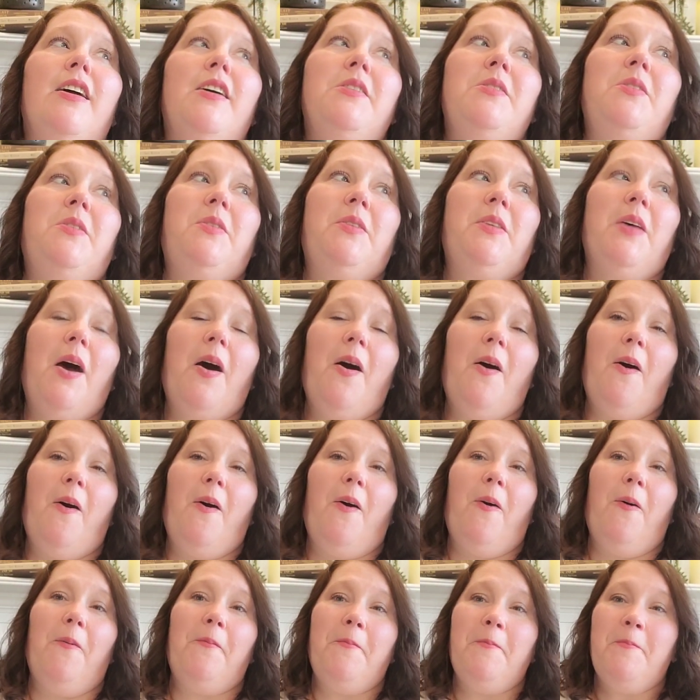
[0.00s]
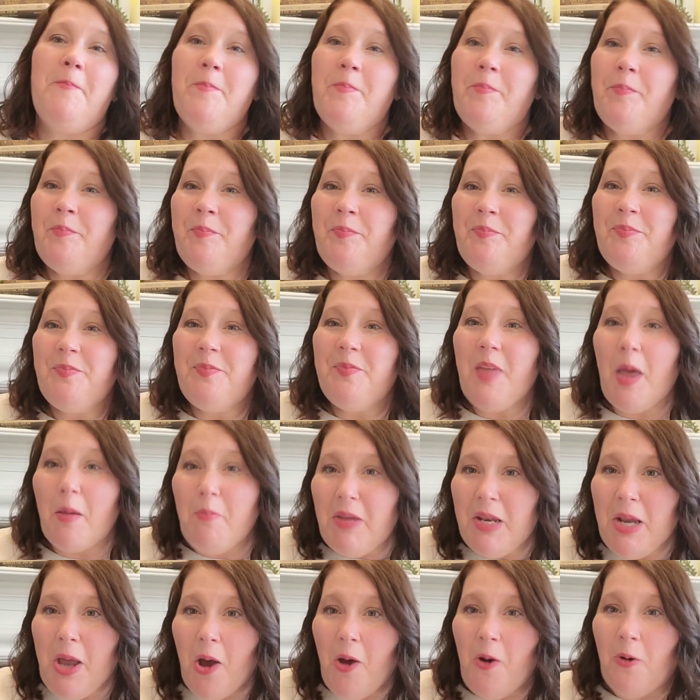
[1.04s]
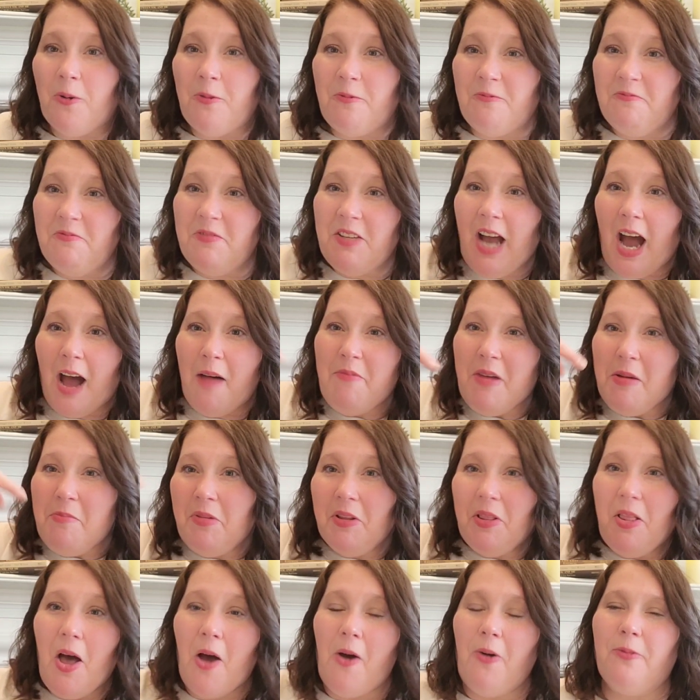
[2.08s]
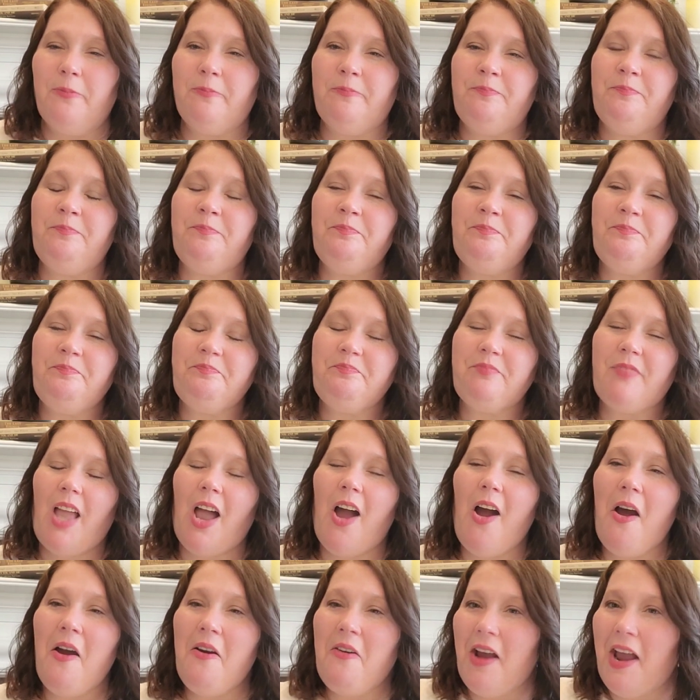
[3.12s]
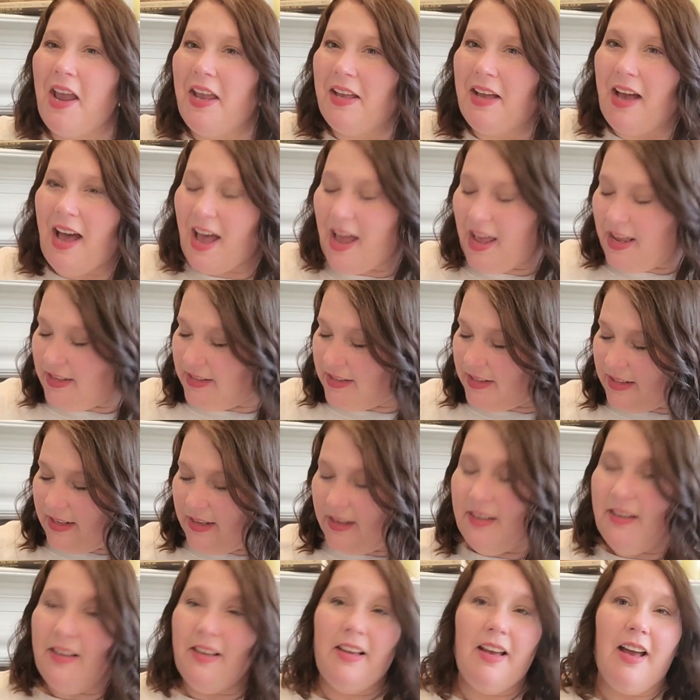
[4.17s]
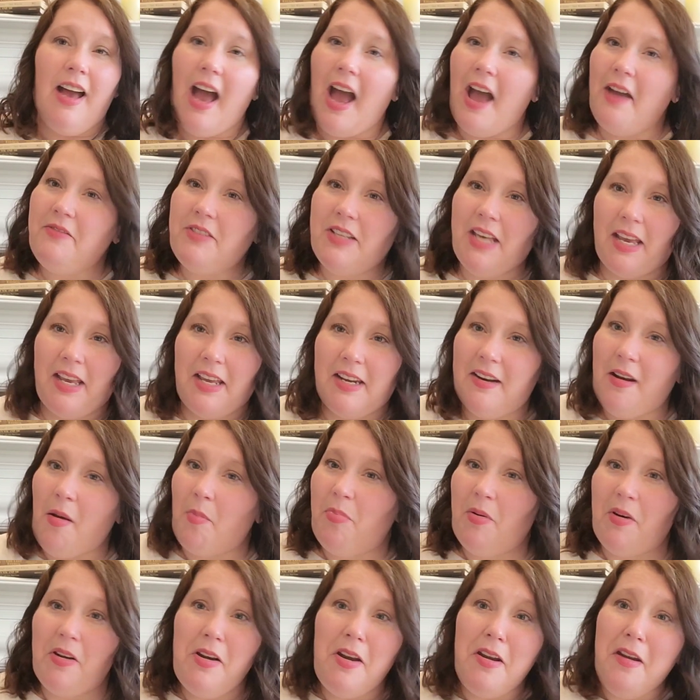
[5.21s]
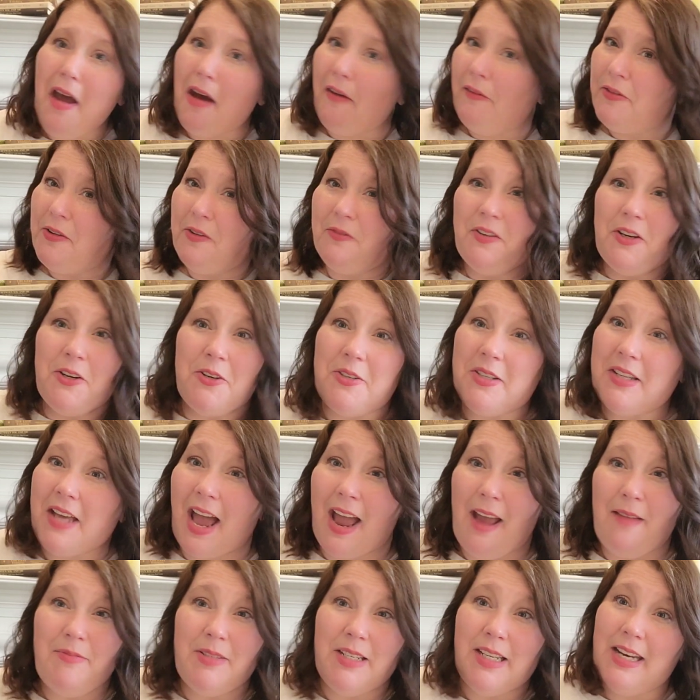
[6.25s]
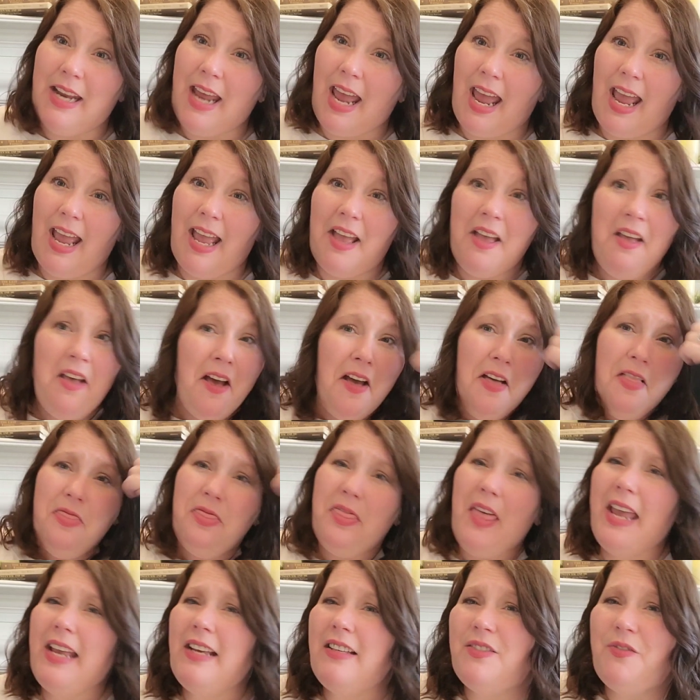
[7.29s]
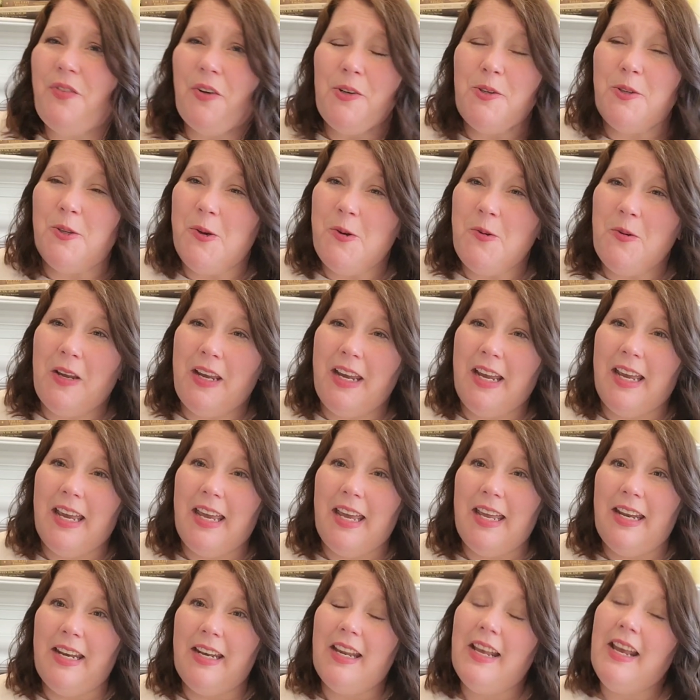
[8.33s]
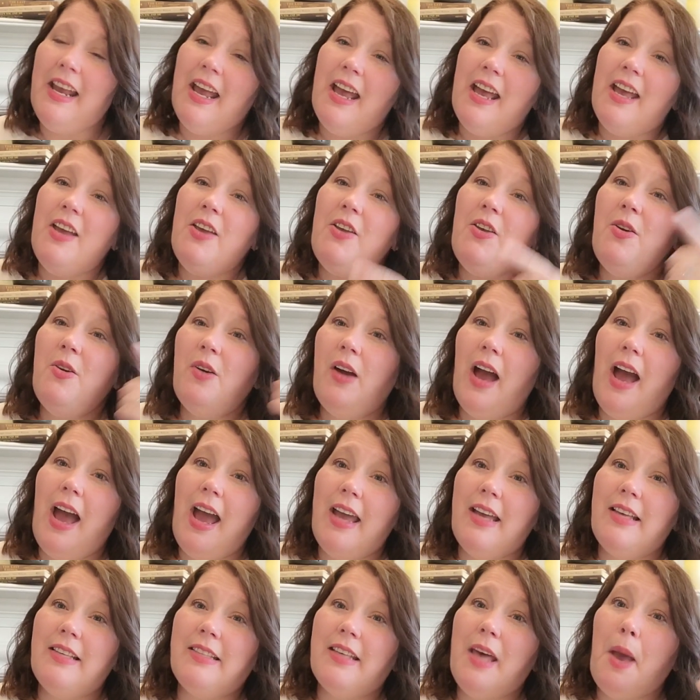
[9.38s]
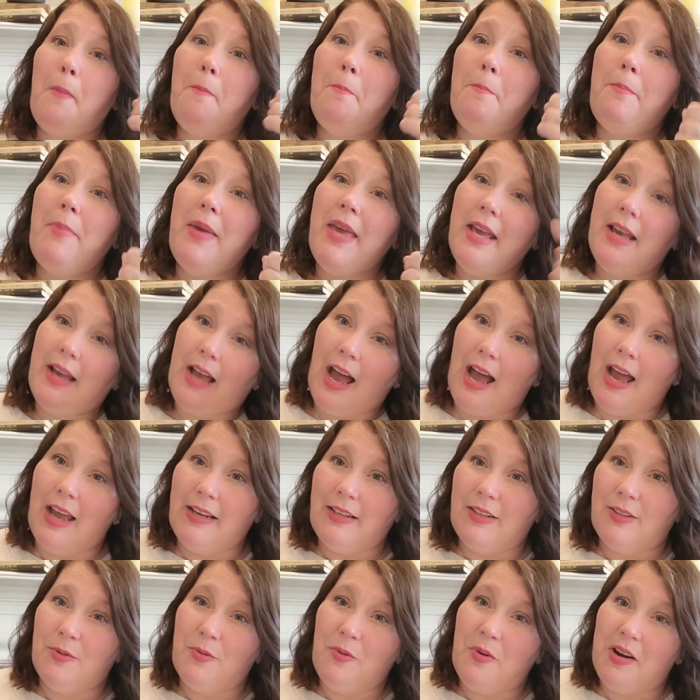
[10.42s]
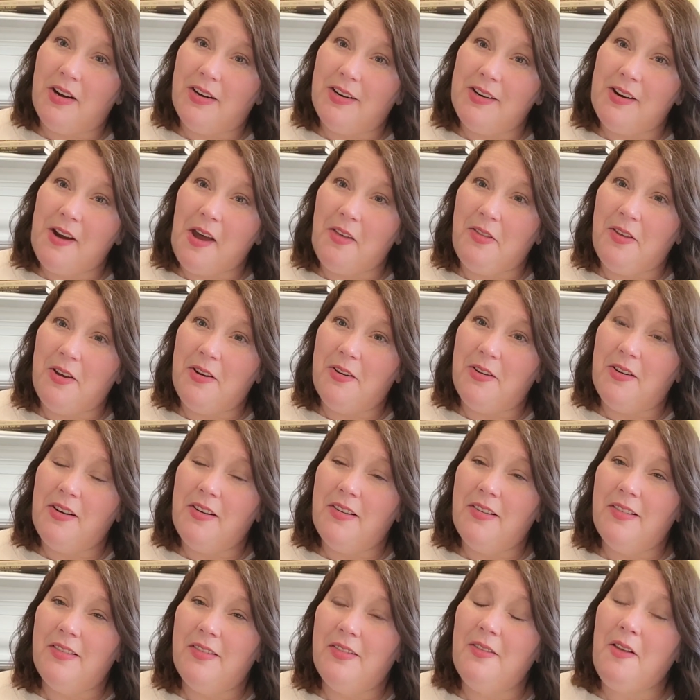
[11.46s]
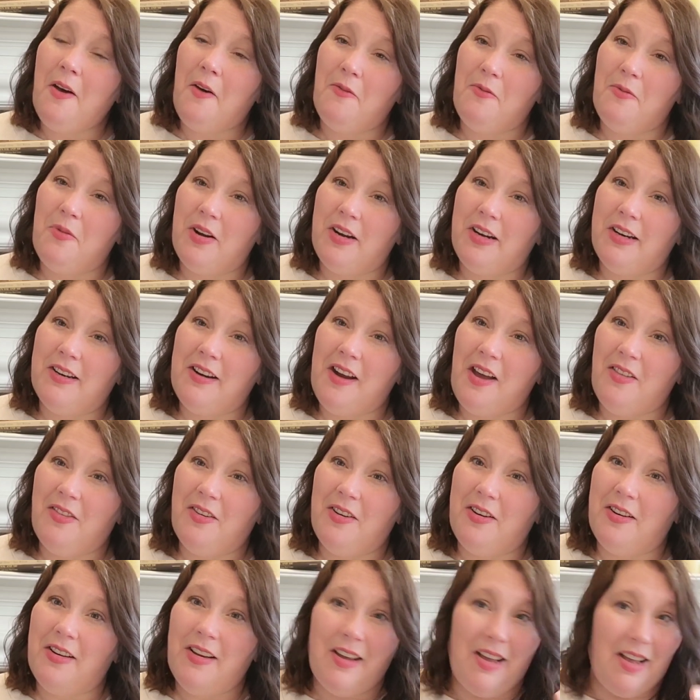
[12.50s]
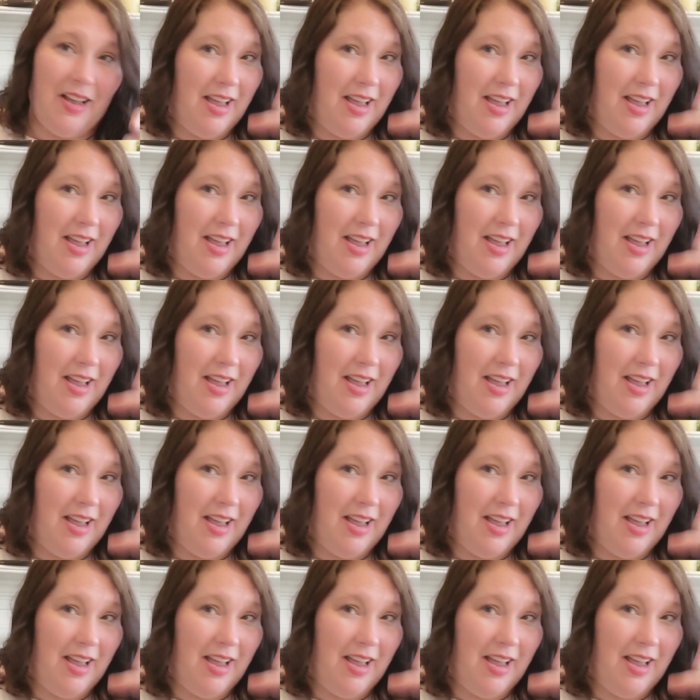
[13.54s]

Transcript: So, let me know. Comment below. All right, guys. I've taken up enough of your time today. Thanks for tuning in. You guys, be kind to one another. Love one another.